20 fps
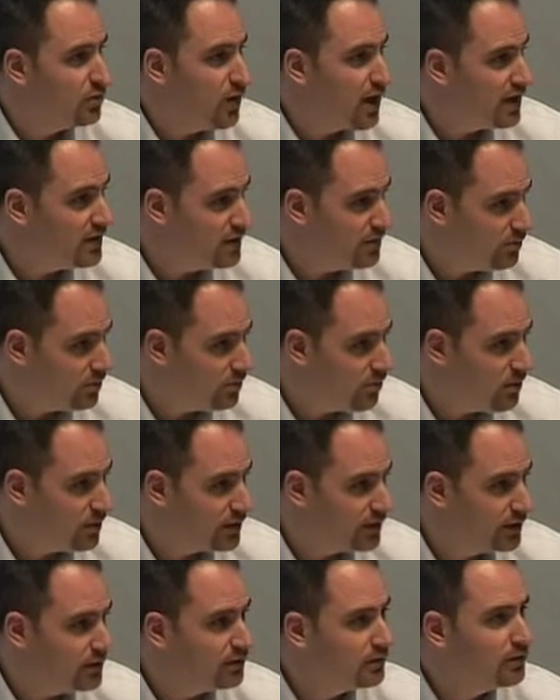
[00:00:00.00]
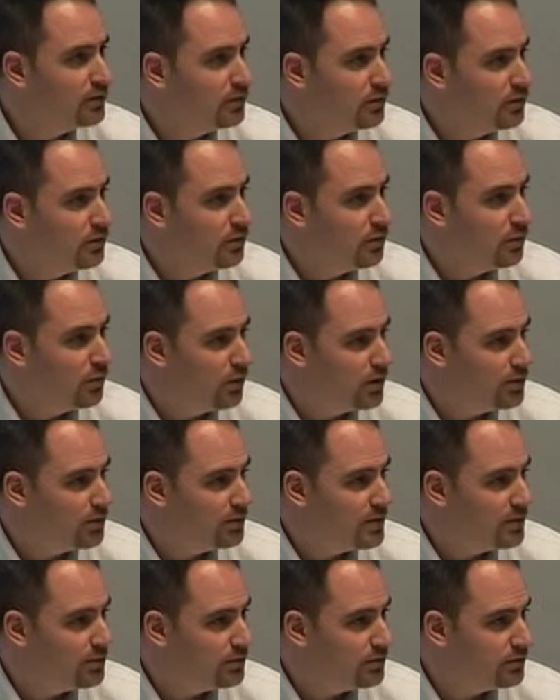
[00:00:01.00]
Why are they promoting it? What are the
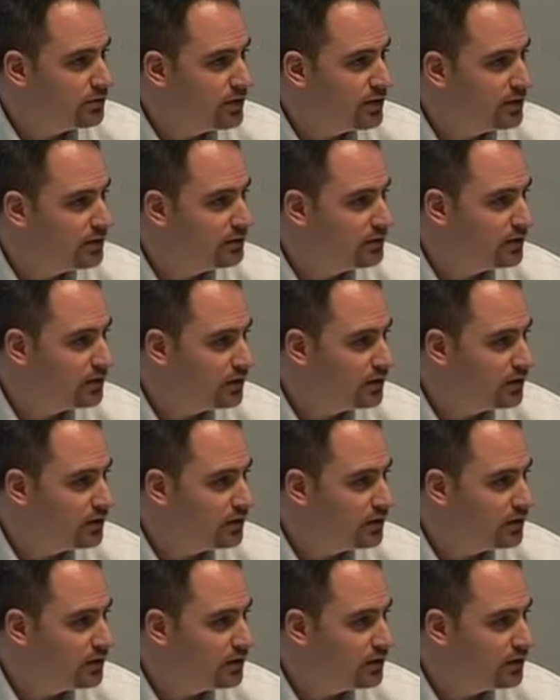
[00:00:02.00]
people that